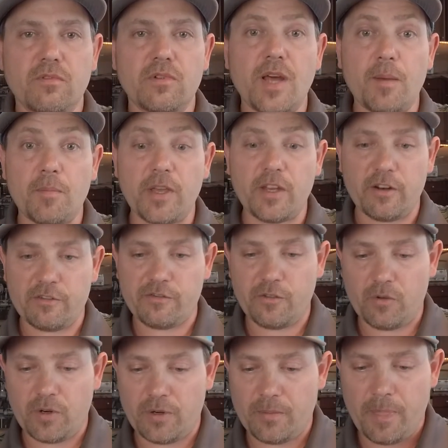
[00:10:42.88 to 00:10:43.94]
not big enough
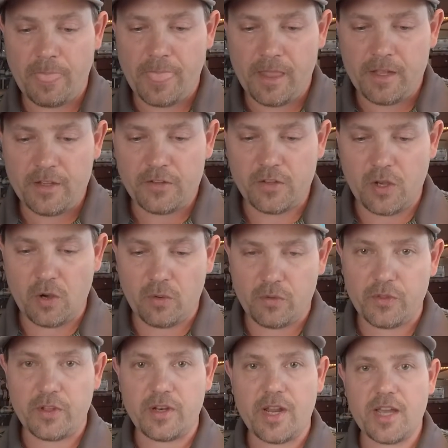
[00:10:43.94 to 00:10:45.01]
for it. So
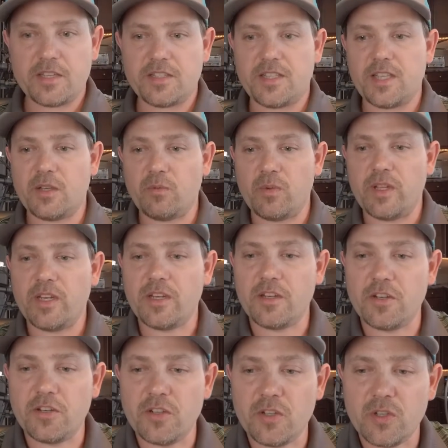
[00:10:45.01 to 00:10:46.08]
the next thing we need
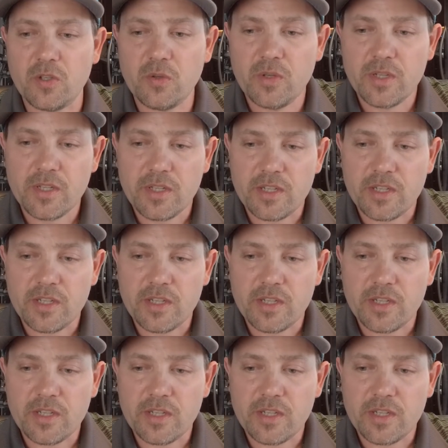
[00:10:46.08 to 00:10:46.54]
to do